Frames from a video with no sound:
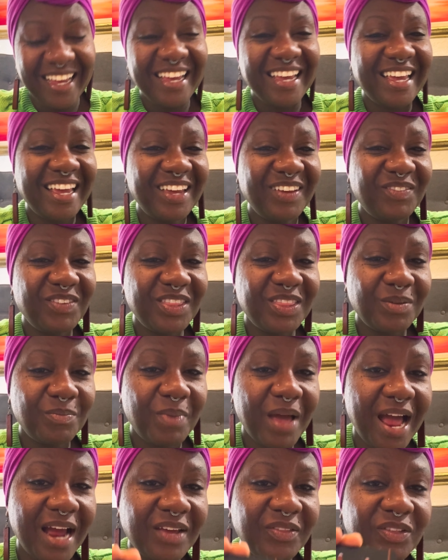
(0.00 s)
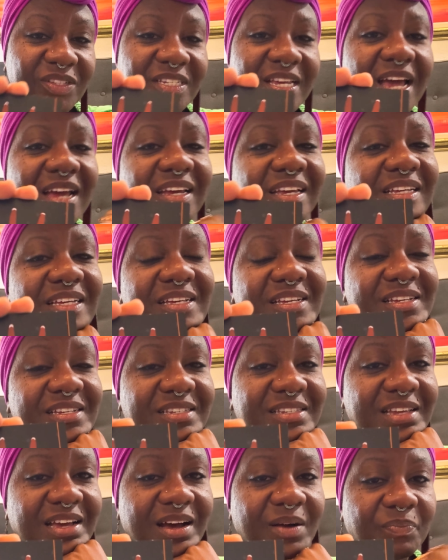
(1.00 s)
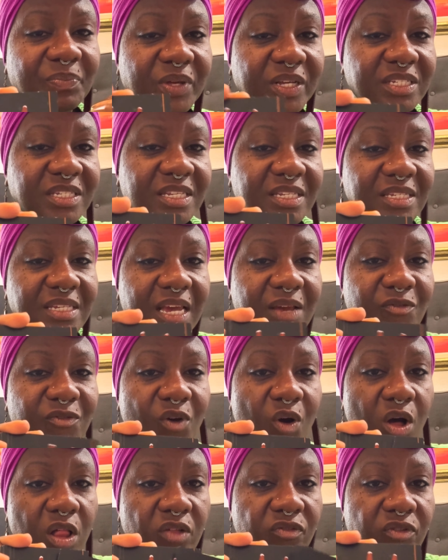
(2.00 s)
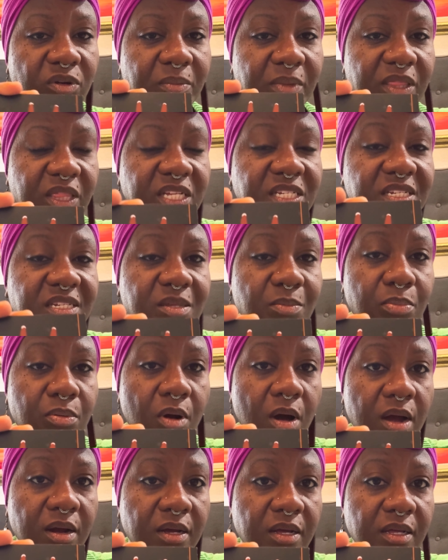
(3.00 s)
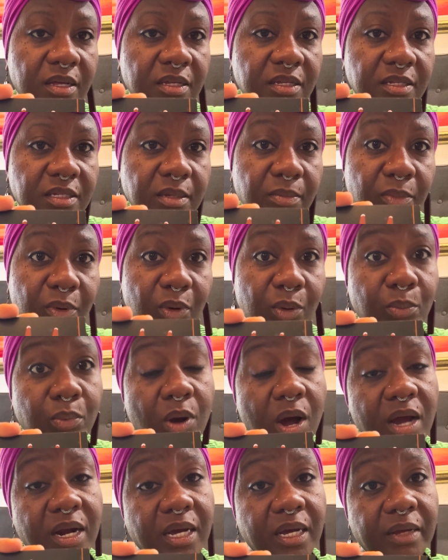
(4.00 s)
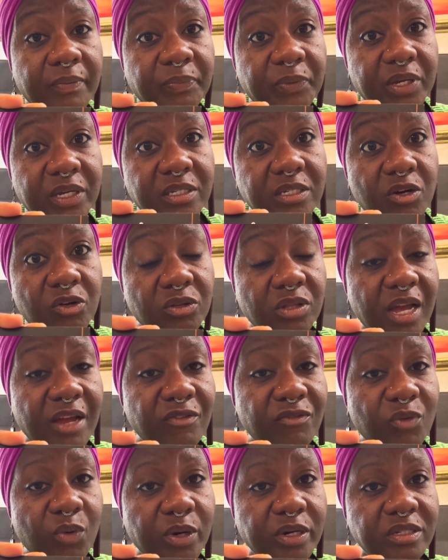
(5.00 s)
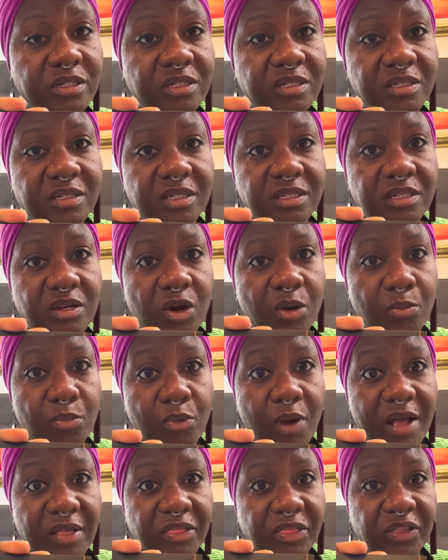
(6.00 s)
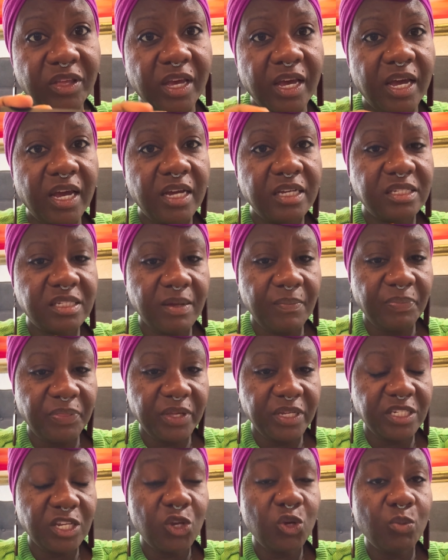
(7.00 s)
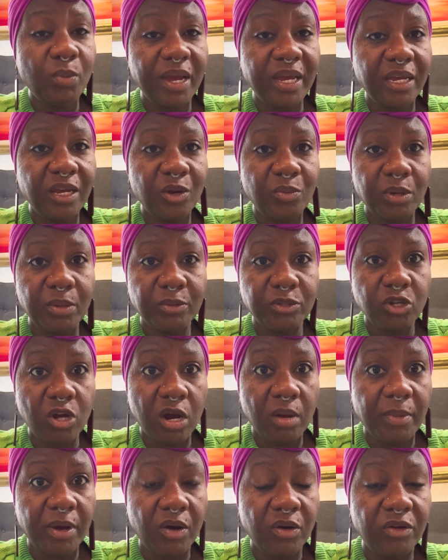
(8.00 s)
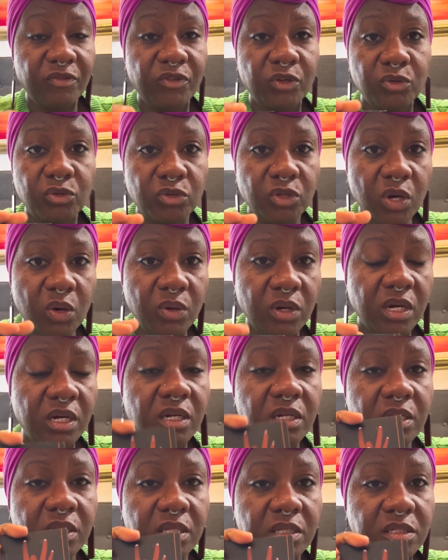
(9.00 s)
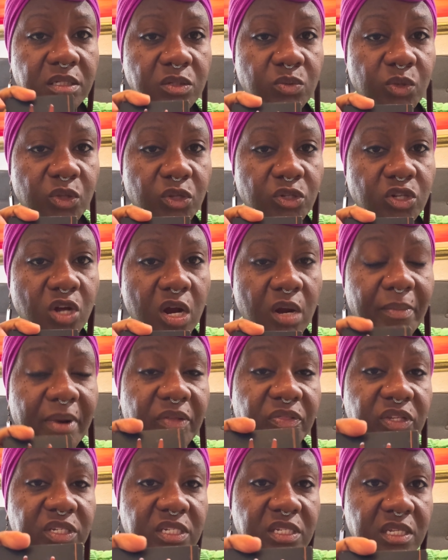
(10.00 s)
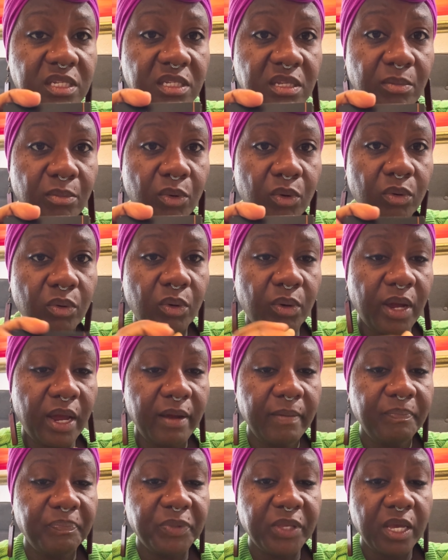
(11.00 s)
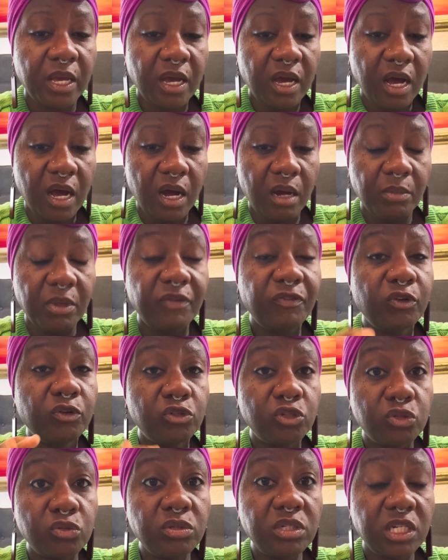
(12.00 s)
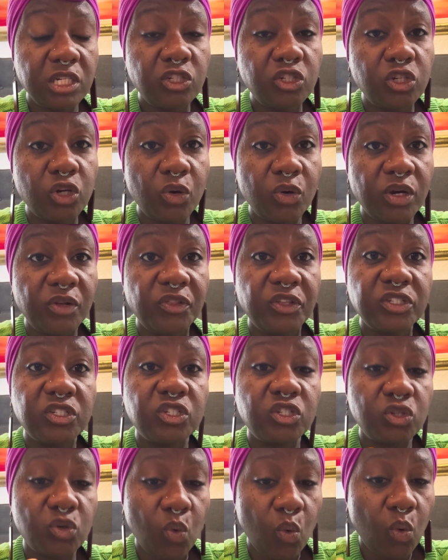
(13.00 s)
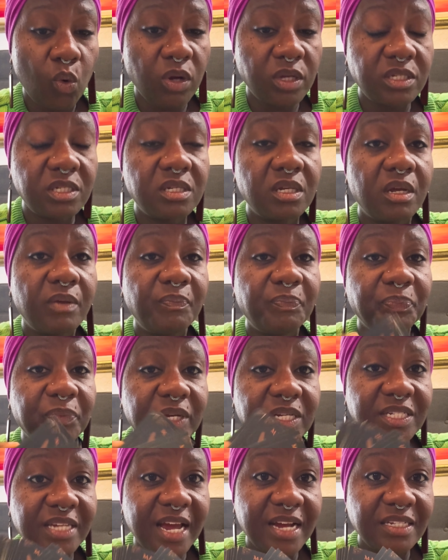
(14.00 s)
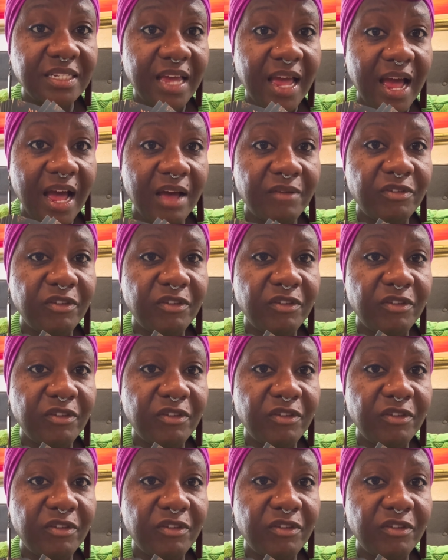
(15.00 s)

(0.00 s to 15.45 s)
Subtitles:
Even the back of the deck is it's the same for all of them, and this is the prana symbol, and prana is our life force, it's our breath. Some things that you might hear people talk about if you do yoga, this is what they're talking about. This is the symbol. Okay. If you do teach yoga, this is an awesome deck to have.